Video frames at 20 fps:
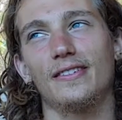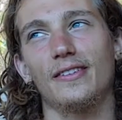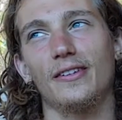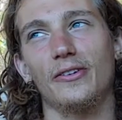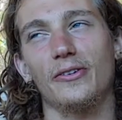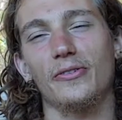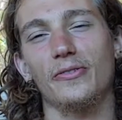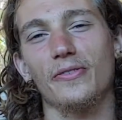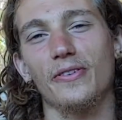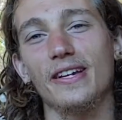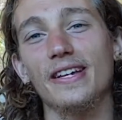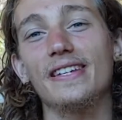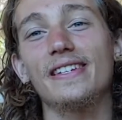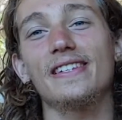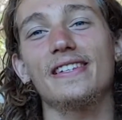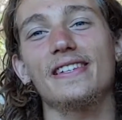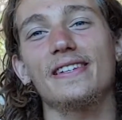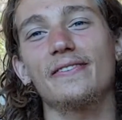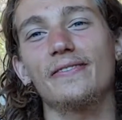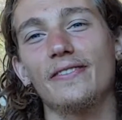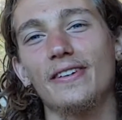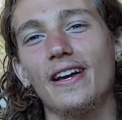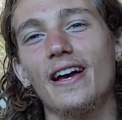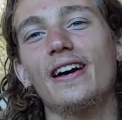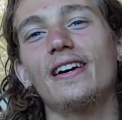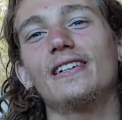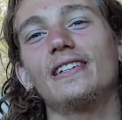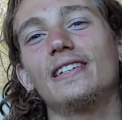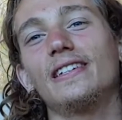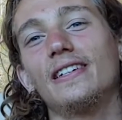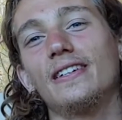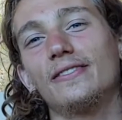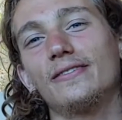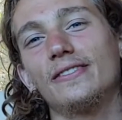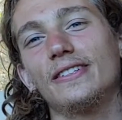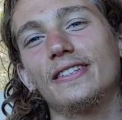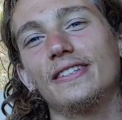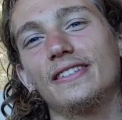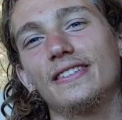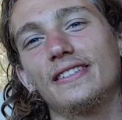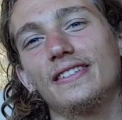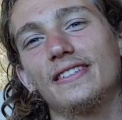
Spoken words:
the crazy reality of it.